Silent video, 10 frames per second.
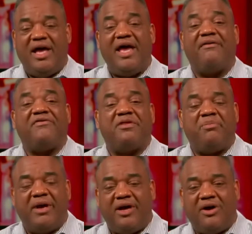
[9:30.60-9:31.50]
F the
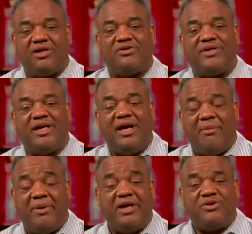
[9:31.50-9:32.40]
patriarchy
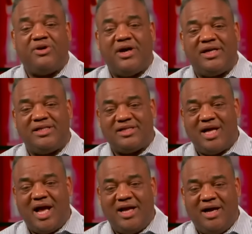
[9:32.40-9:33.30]

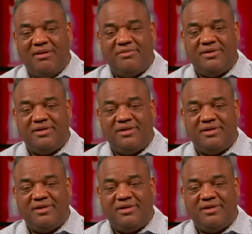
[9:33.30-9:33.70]
PSYOP.